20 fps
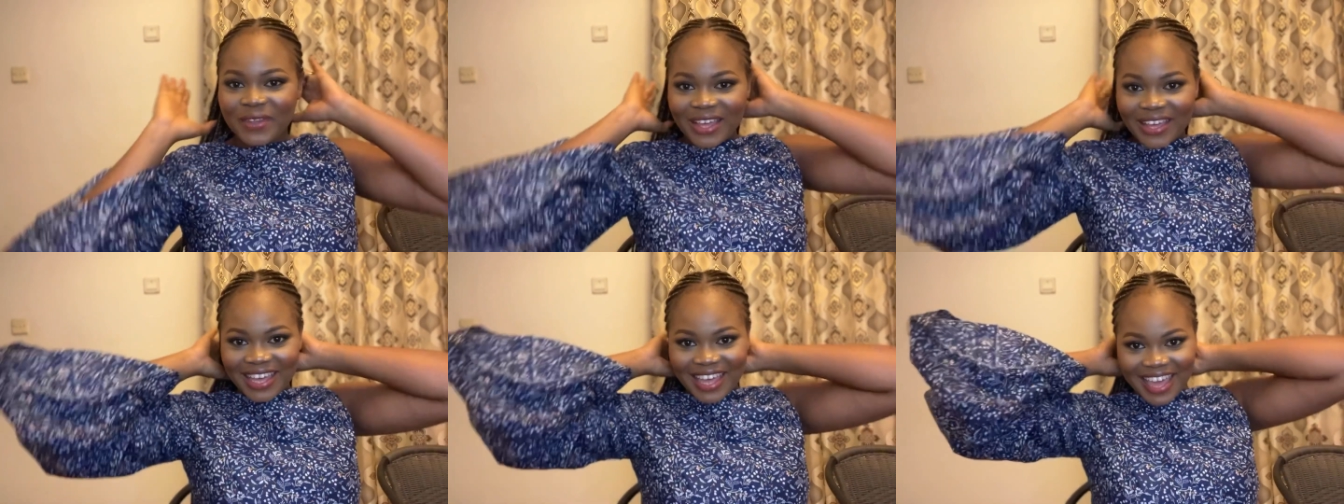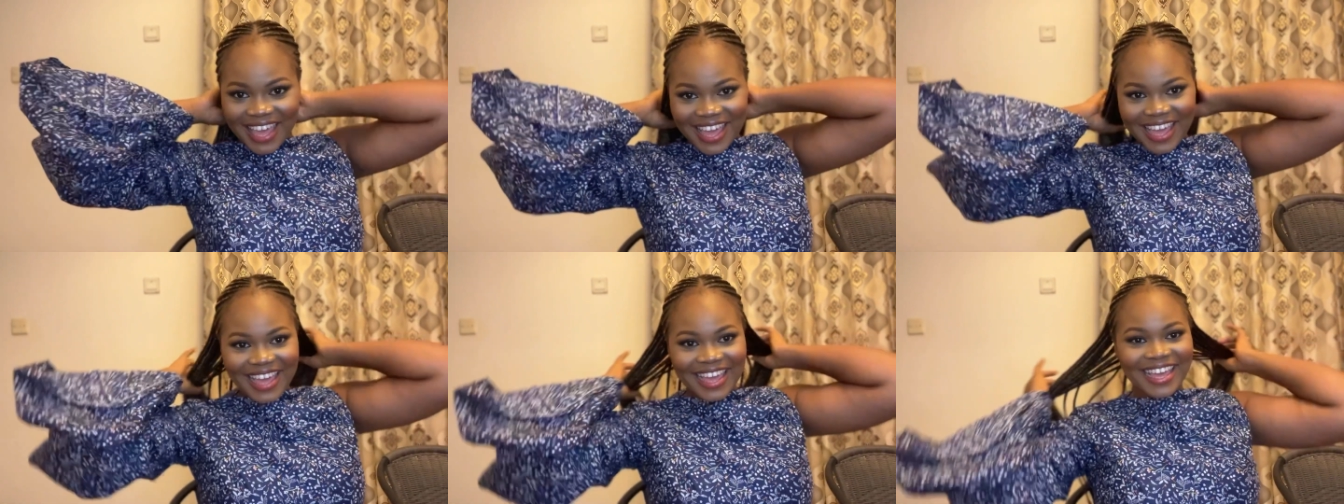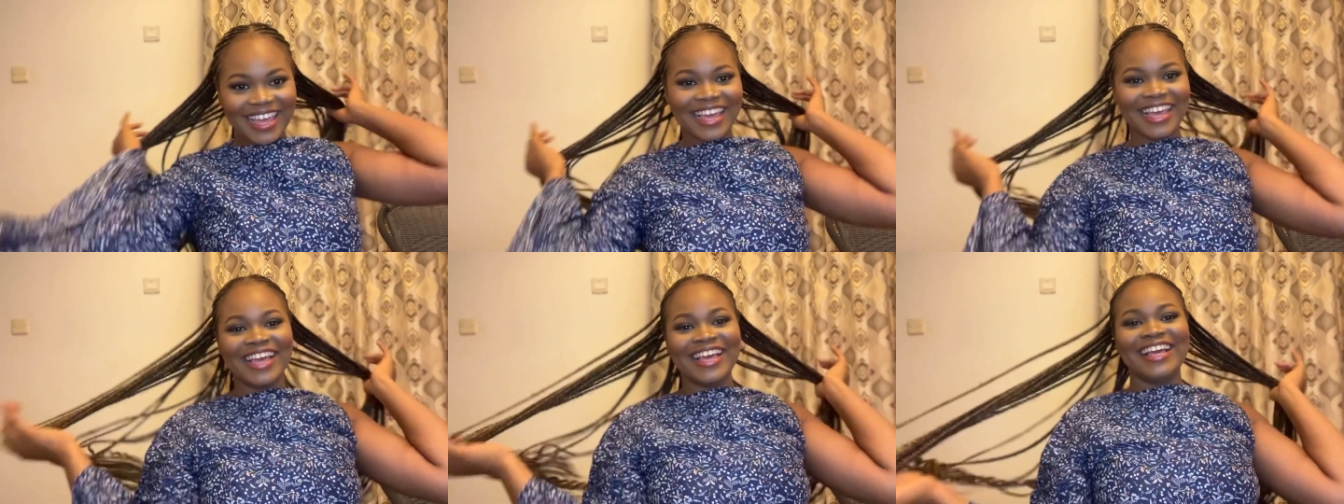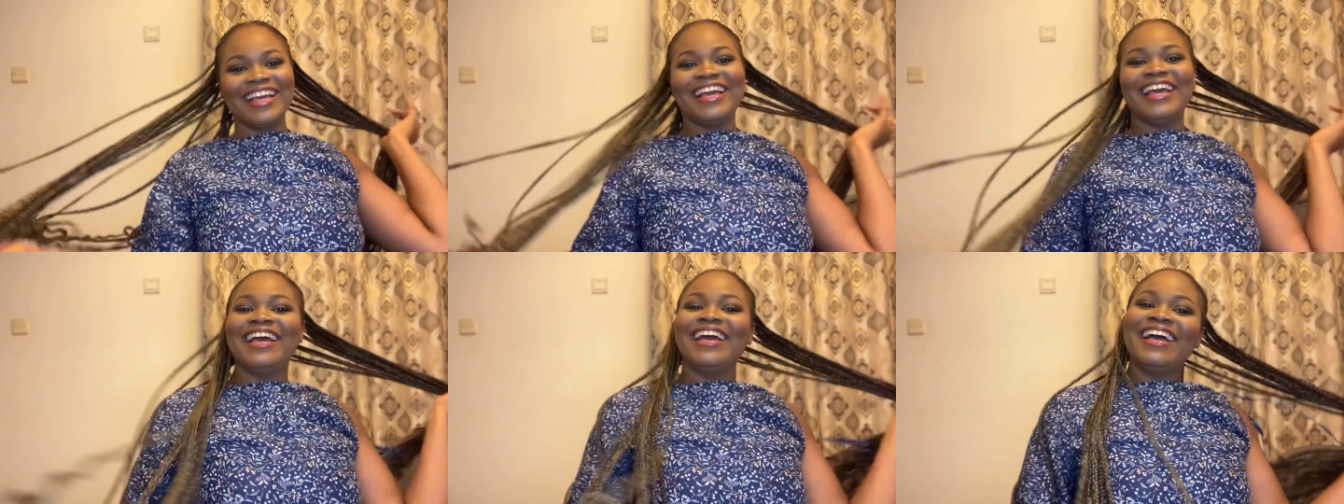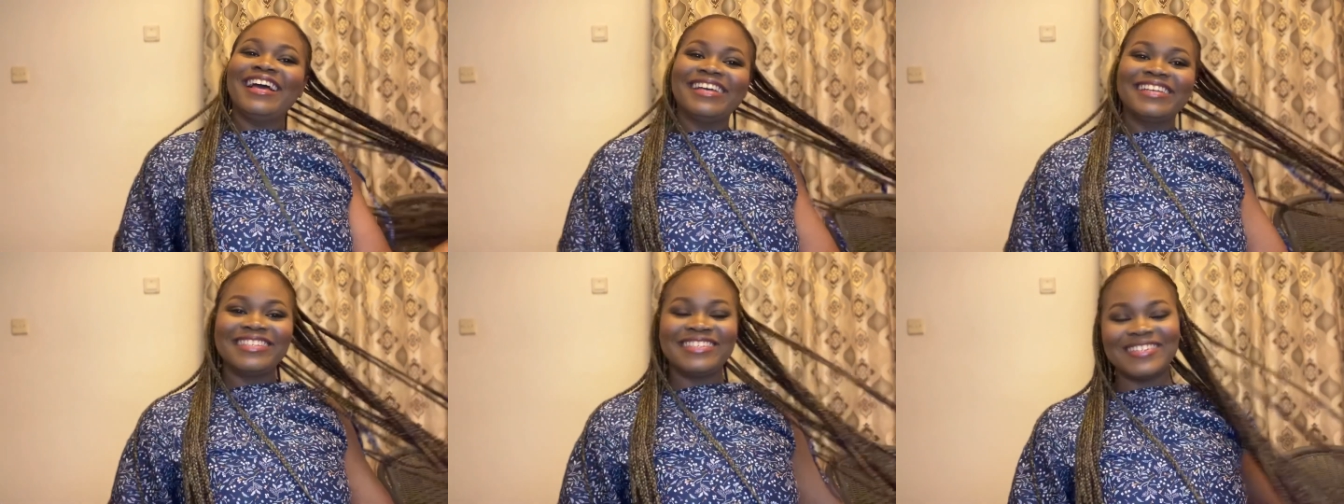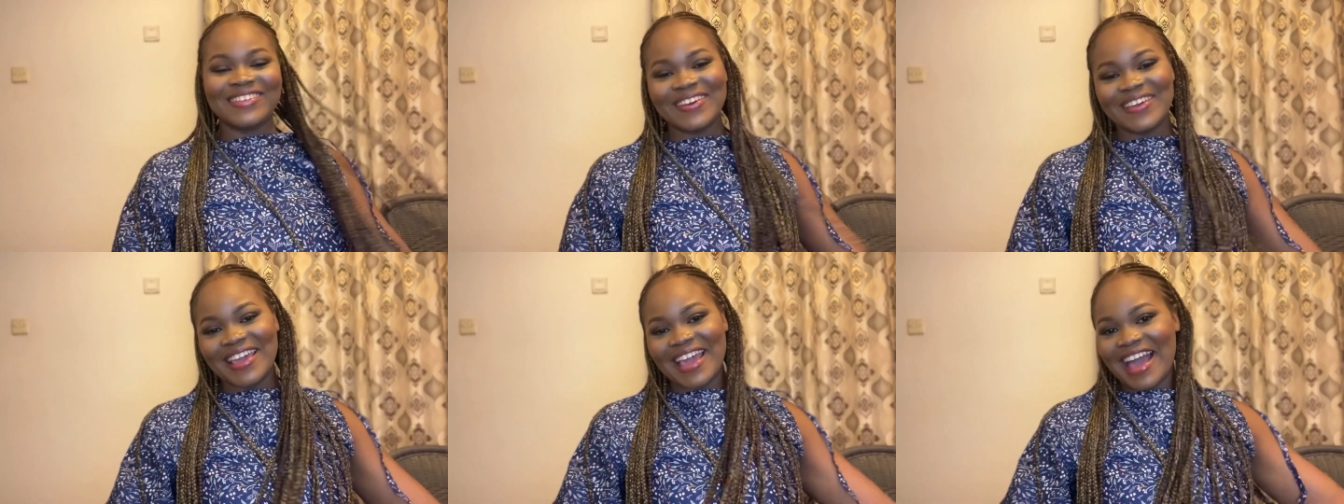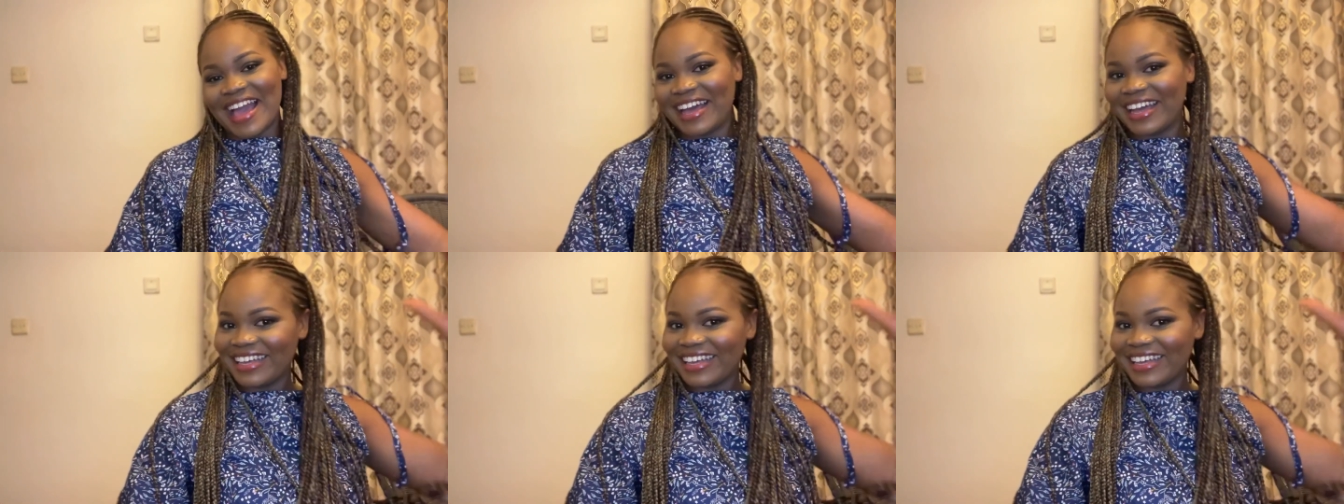Okay? So yeah.